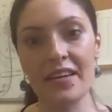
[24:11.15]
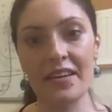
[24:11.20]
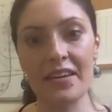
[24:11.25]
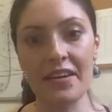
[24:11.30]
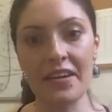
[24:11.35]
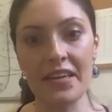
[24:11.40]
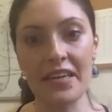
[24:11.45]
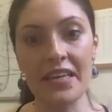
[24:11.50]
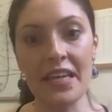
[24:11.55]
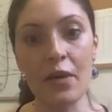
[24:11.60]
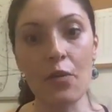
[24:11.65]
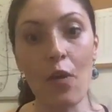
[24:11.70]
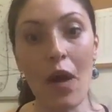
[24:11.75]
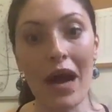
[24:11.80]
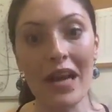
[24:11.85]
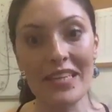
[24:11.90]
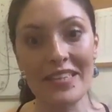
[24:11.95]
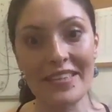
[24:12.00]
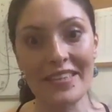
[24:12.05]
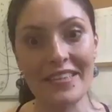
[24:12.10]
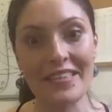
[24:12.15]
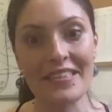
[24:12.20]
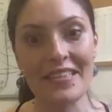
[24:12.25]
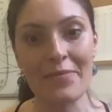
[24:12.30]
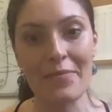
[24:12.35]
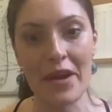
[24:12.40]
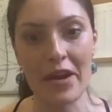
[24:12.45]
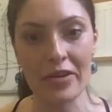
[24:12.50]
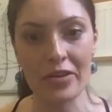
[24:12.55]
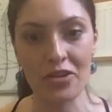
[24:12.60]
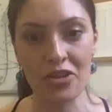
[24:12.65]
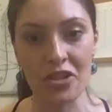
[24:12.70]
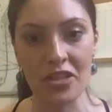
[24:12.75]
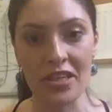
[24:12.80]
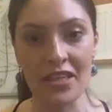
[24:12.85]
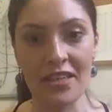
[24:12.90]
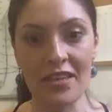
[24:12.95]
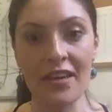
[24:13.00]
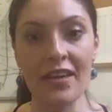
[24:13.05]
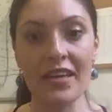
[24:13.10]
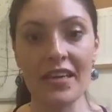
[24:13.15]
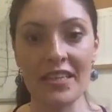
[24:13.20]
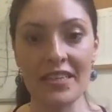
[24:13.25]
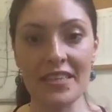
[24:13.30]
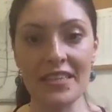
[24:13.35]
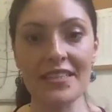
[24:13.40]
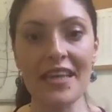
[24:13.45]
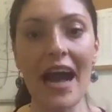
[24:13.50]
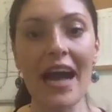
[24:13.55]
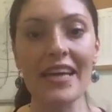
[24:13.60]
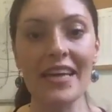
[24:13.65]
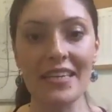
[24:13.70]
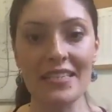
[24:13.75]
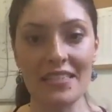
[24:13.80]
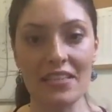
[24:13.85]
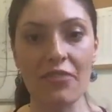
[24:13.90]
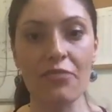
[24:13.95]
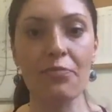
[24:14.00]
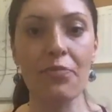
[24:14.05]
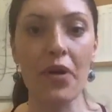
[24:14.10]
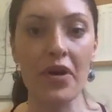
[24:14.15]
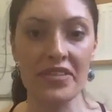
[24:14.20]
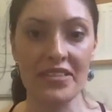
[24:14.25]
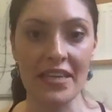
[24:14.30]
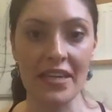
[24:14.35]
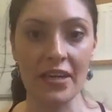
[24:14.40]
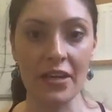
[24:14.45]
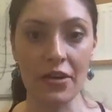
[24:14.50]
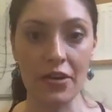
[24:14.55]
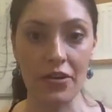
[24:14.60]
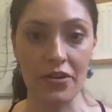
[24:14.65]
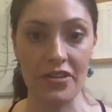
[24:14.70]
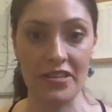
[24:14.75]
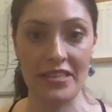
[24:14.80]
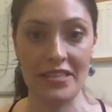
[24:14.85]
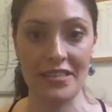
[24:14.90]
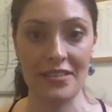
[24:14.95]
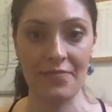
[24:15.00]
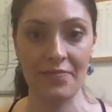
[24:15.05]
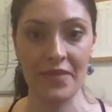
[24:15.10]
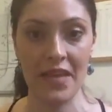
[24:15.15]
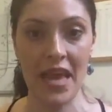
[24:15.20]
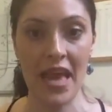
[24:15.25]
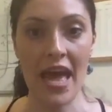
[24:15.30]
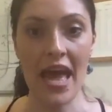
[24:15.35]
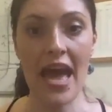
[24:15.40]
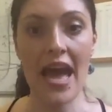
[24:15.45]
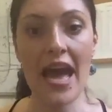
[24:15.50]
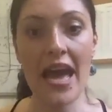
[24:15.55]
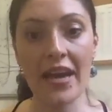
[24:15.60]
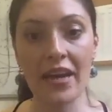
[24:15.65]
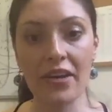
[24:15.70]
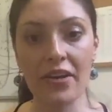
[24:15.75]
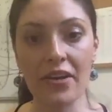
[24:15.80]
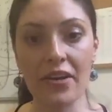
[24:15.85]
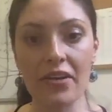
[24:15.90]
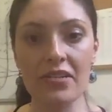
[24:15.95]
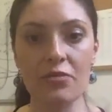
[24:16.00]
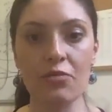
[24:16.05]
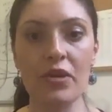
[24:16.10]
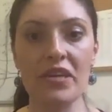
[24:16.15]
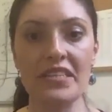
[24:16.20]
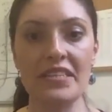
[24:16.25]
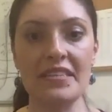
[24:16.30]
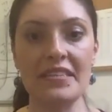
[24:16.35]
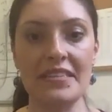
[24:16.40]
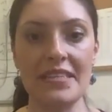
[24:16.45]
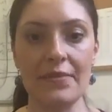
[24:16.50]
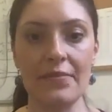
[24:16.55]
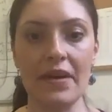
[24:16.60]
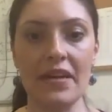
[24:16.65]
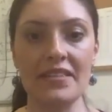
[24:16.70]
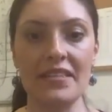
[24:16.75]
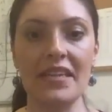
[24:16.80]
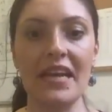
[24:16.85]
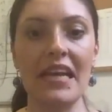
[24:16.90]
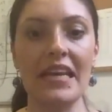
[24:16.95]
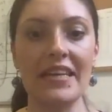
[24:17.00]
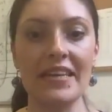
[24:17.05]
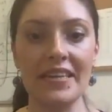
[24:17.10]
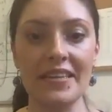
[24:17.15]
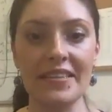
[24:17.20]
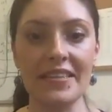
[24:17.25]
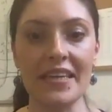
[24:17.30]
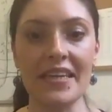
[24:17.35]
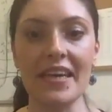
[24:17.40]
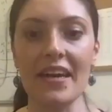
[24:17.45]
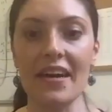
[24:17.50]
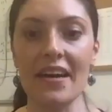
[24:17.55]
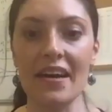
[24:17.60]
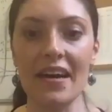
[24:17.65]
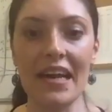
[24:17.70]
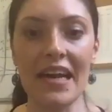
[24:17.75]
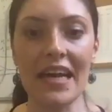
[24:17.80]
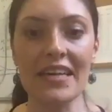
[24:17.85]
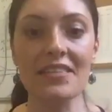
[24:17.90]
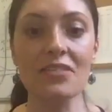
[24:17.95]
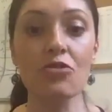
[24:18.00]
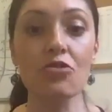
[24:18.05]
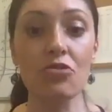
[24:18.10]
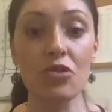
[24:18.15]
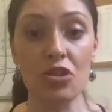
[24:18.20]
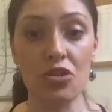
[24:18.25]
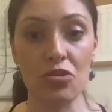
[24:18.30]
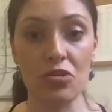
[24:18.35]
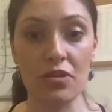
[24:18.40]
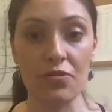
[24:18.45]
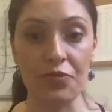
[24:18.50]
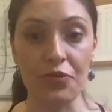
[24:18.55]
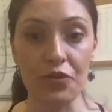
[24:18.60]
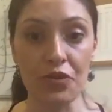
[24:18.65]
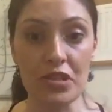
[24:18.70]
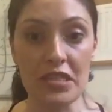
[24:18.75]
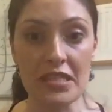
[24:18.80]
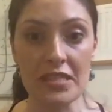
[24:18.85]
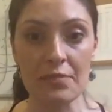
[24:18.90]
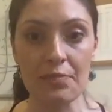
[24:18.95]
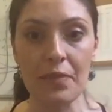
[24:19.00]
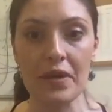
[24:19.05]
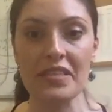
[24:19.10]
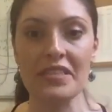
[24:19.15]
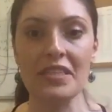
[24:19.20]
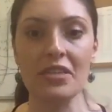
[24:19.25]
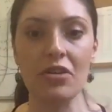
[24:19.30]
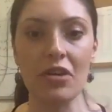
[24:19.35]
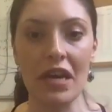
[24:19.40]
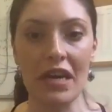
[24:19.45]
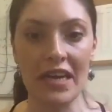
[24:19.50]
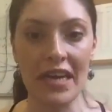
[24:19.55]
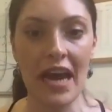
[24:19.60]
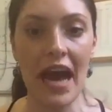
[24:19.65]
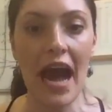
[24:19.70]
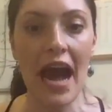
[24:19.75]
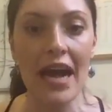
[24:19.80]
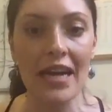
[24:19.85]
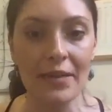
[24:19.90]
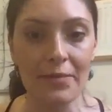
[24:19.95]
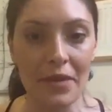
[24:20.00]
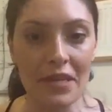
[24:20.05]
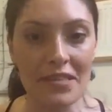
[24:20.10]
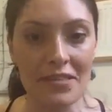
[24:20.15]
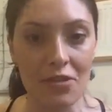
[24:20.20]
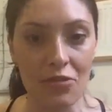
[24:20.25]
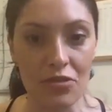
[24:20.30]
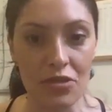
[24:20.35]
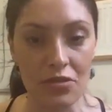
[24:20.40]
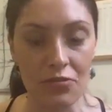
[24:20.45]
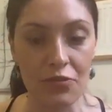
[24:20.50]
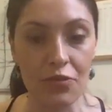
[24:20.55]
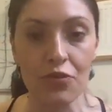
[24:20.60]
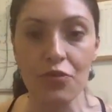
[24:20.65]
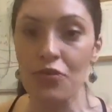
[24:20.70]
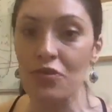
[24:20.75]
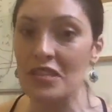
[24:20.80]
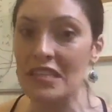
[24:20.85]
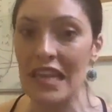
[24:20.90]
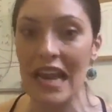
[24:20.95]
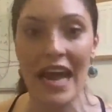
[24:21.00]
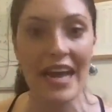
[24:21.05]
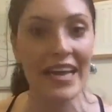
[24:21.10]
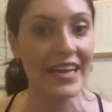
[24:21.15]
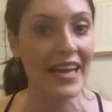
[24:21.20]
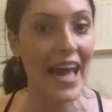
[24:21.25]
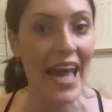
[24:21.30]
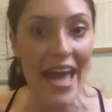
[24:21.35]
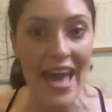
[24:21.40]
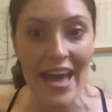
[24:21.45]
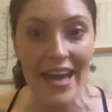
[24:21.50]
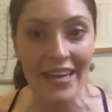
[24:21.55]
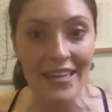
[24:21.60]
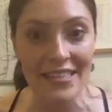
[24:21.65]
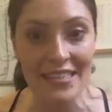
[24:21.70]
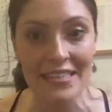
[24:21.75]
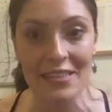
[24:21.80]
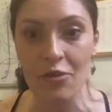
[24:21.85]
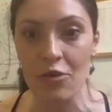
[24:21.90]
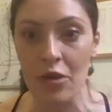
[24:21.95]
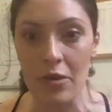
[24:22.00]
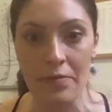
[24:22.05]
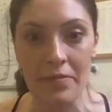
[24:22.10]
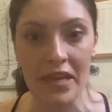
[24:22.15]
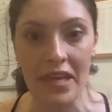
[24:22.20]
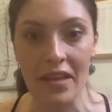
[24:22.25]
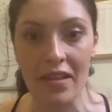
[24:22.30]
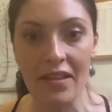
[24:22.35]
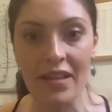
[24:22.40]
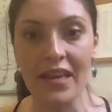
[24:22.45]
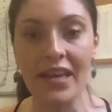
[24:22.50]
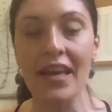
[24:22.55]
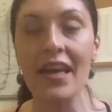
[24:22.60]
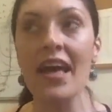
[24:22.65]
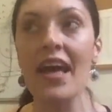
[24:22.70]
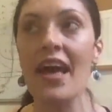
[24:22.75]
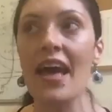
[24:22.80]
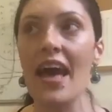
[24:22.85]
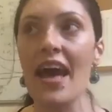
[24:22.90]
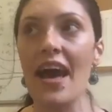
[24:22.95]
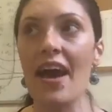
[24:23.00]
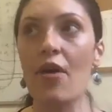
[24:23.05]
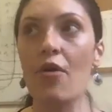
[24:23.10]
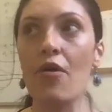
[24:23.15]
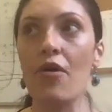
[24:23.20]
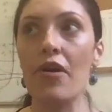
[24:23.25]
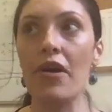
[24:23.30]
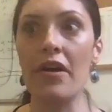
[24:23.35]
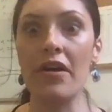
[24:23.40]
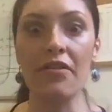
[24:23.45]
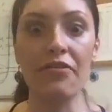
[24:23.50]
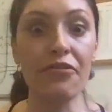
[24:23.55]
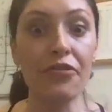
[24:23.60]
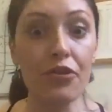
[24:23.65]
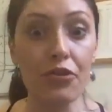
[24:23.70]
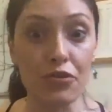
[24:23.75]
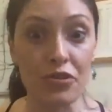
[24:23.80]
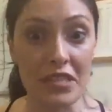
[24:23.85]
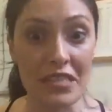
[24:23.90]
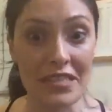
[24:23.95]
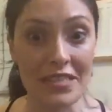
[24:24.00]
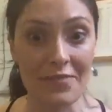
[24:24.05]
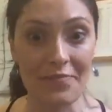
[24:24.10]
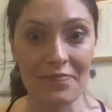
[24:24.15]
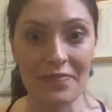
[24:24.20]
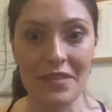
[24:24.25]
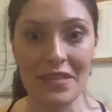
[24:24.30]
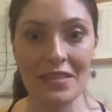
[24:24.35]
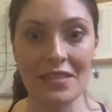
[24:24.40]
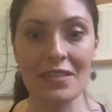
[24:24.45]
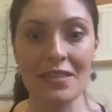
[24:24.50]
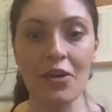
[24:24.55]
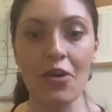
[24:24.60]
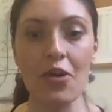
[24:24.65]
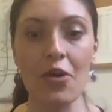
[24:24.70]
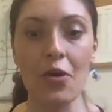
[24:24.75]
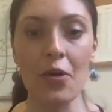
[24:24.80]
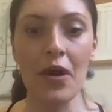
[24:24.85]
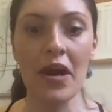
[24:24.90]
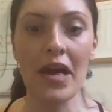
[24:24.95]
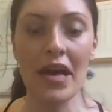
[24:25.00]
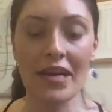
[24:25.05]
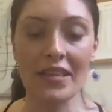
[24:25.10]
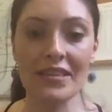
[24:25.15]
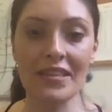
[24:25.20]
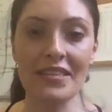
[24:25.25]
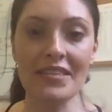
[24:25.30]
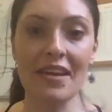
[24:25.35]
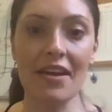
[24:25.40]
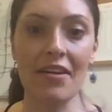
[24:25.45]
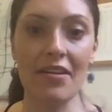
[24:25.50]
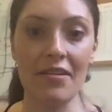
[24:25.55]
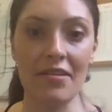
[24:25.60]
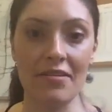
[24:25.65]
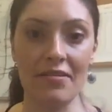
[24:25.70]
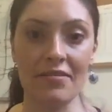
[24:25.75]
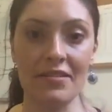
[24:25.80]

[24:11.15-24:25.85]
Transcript: inequalities emerging in the diets of boys and girls. And girls were systematically eating less nutritious foods, particularly animal source foods like eggs or milk or fruits. So these are